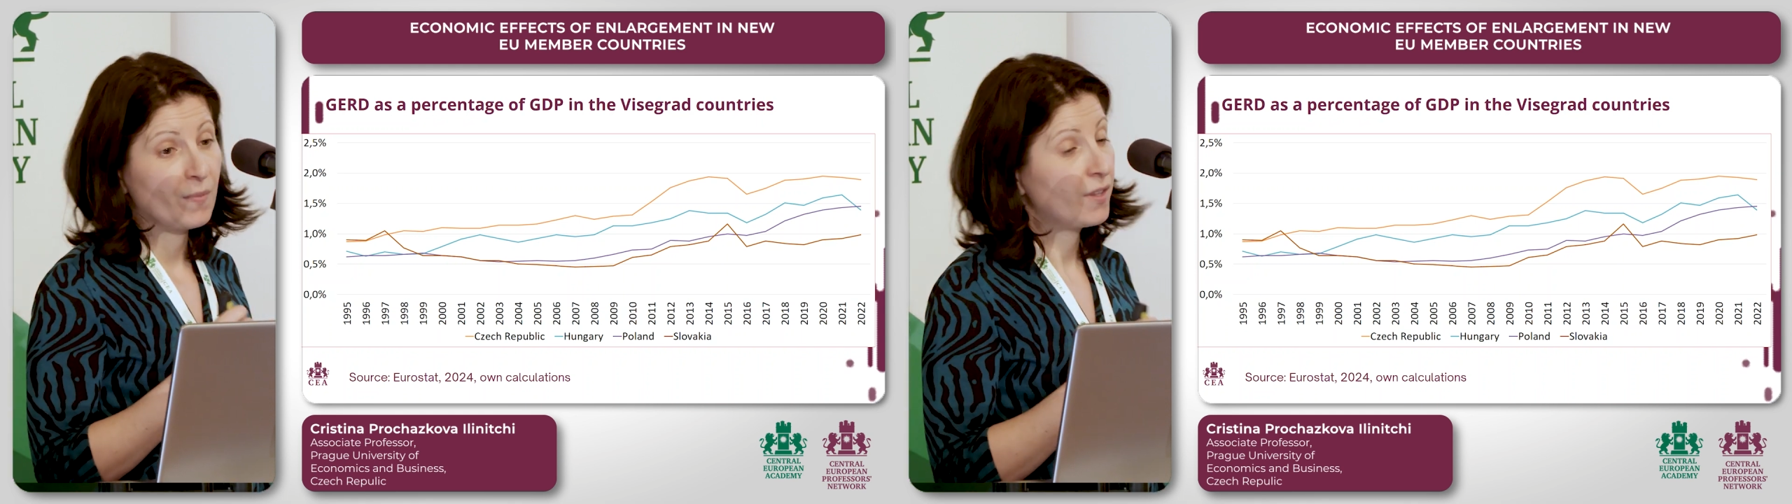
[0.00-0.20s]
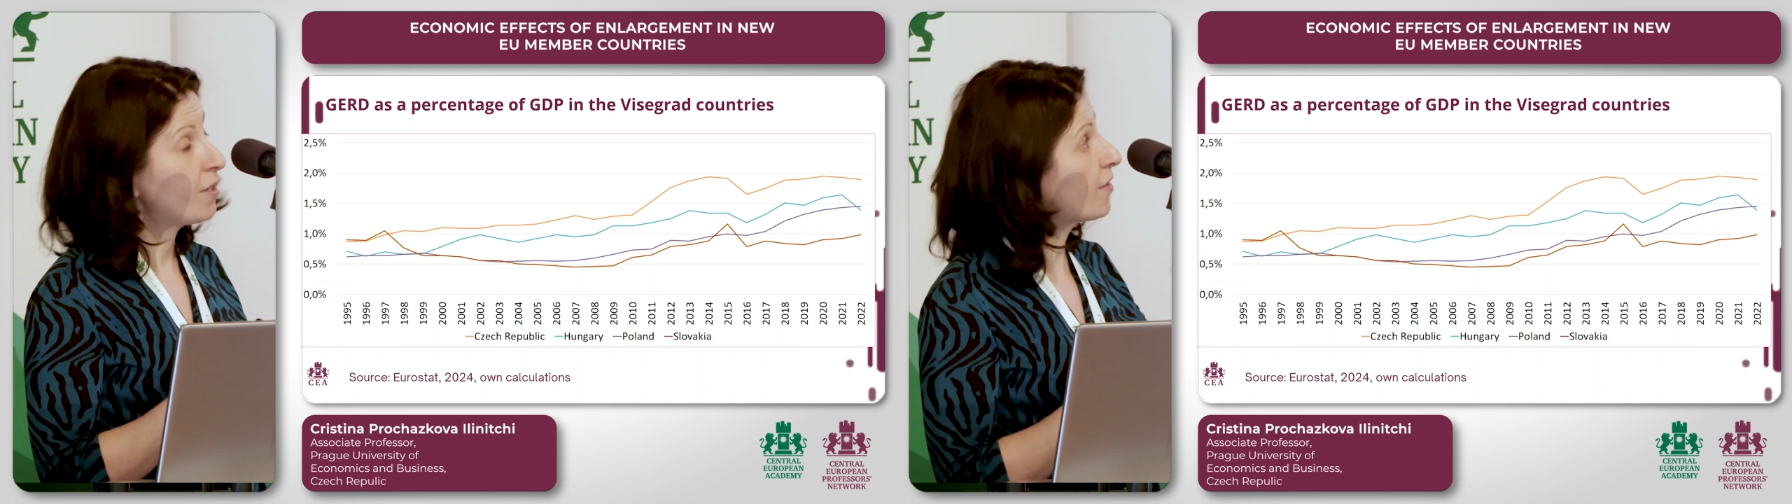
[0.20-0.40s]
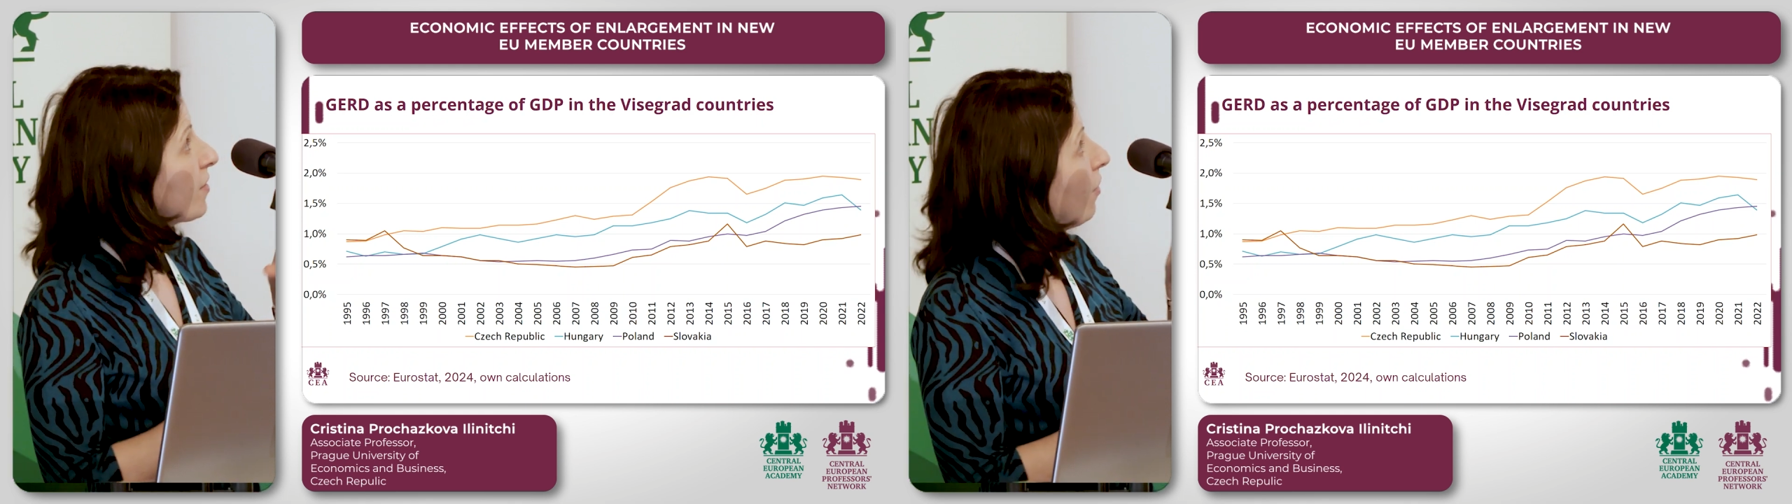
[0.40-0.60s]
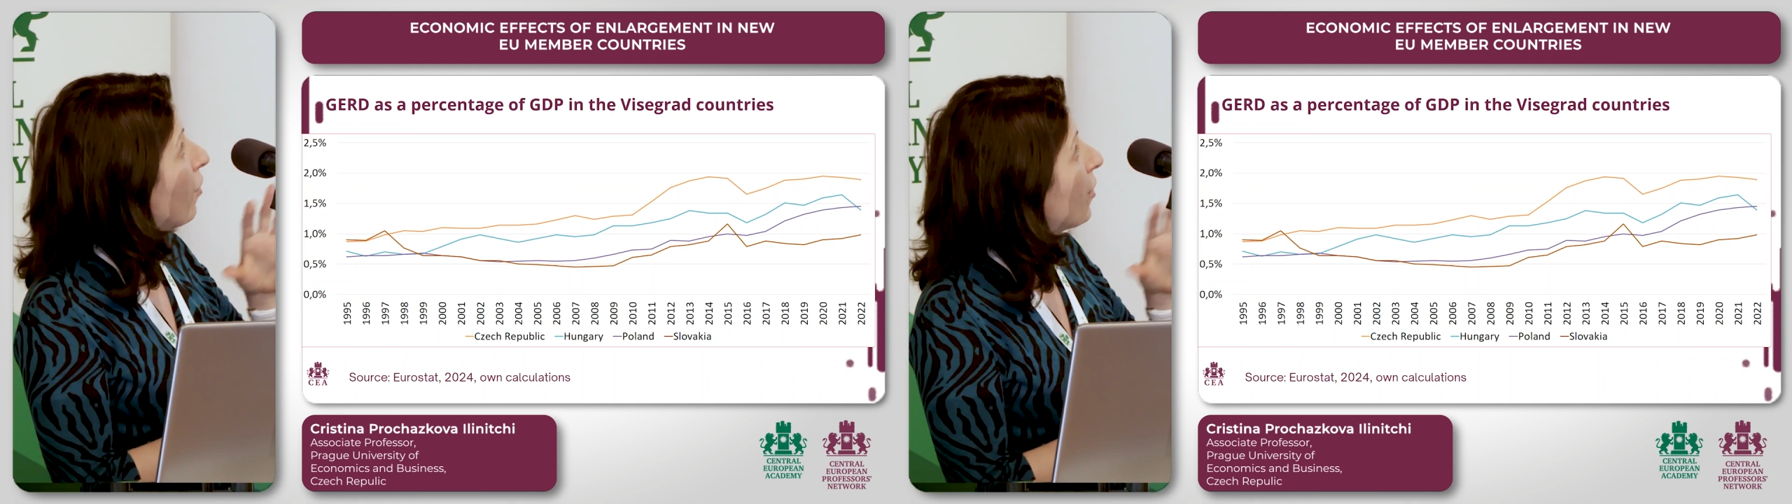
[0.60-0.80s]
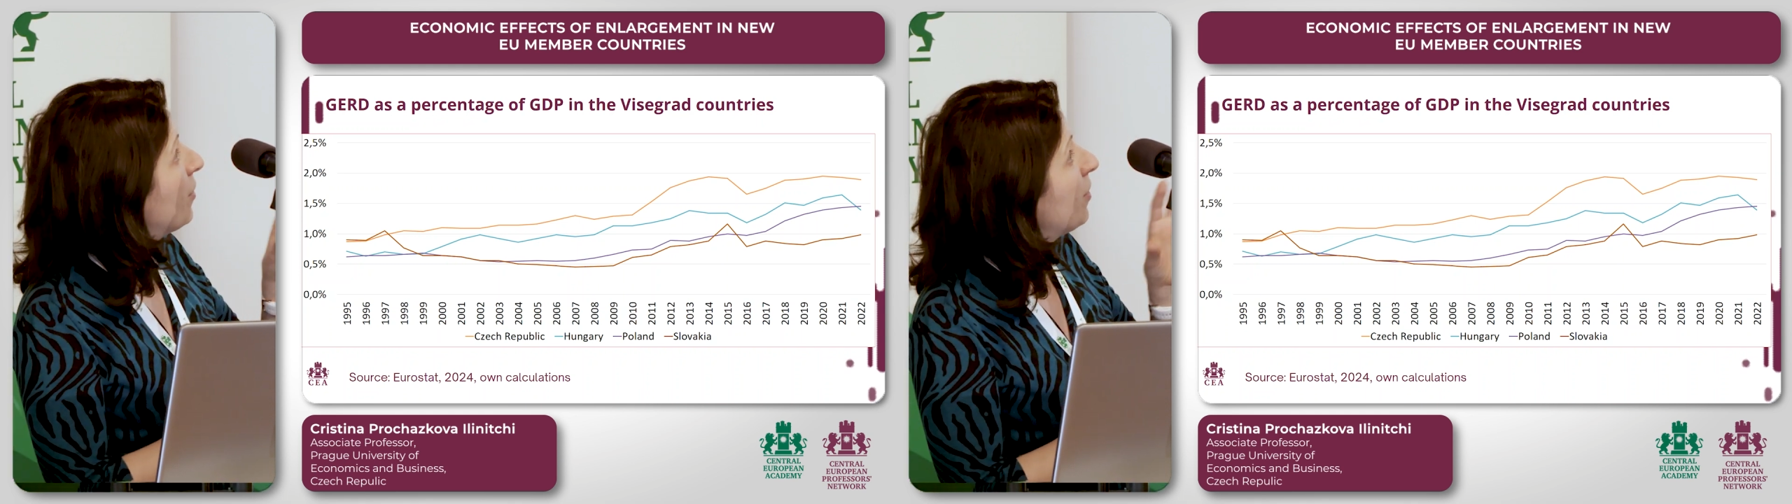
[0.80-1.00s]
these
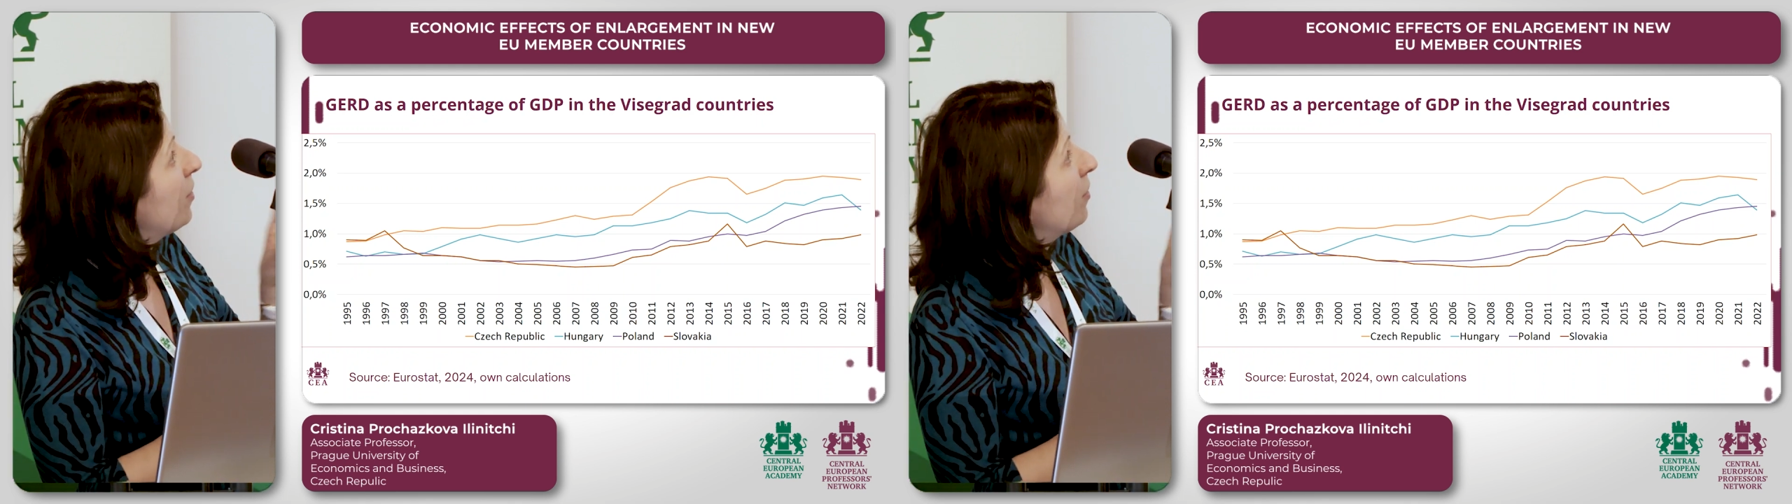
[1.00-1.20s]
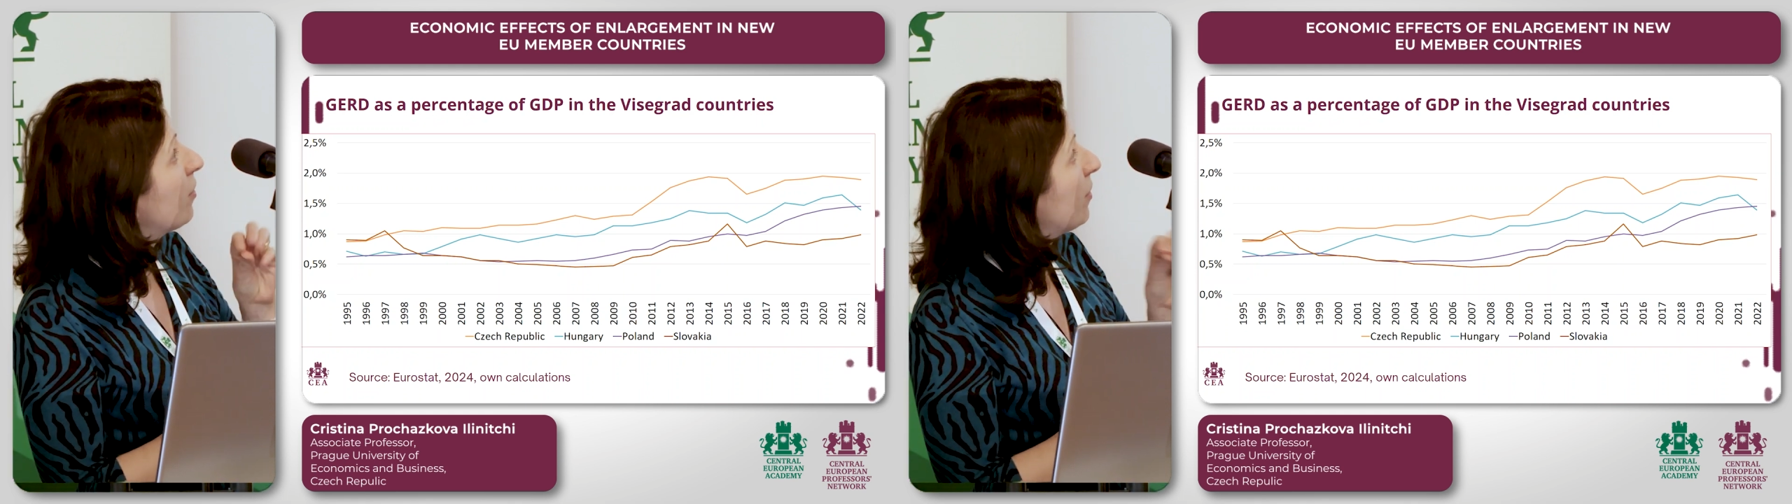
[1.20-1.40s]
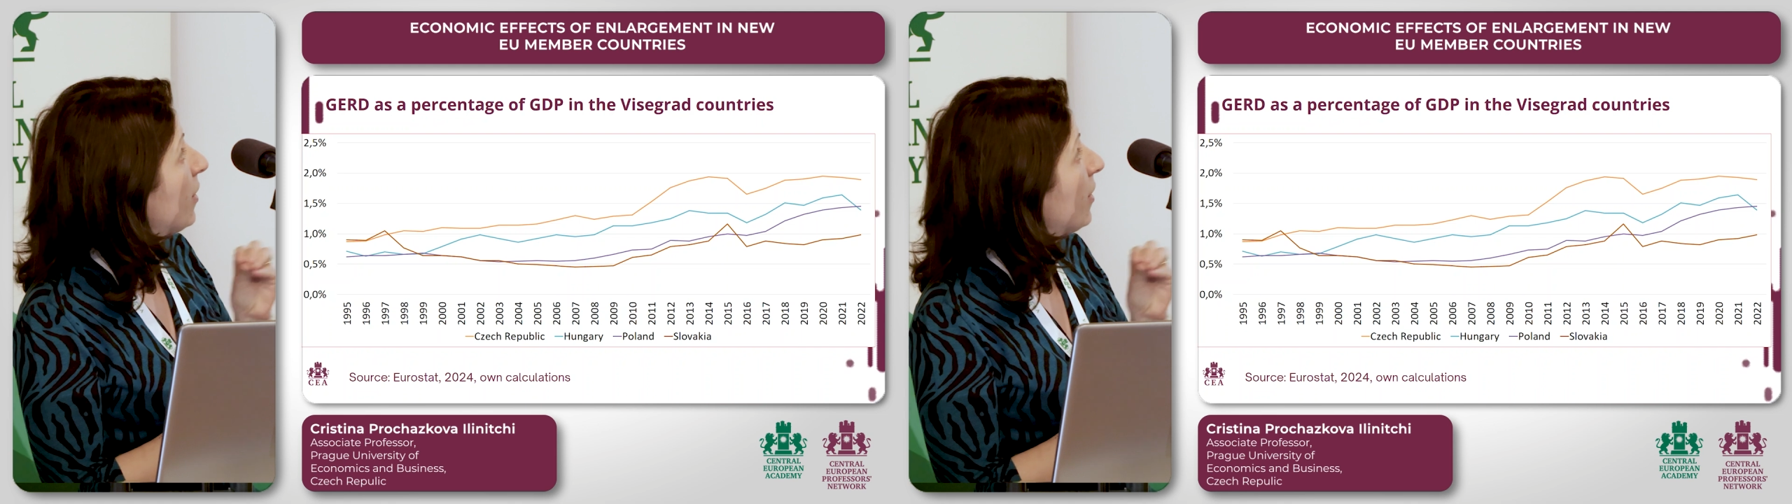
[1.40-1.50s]
are the